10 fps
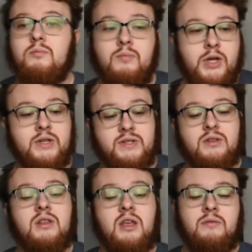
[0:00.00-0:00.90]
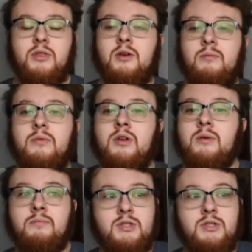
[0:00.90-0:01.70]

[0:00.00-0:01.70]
because the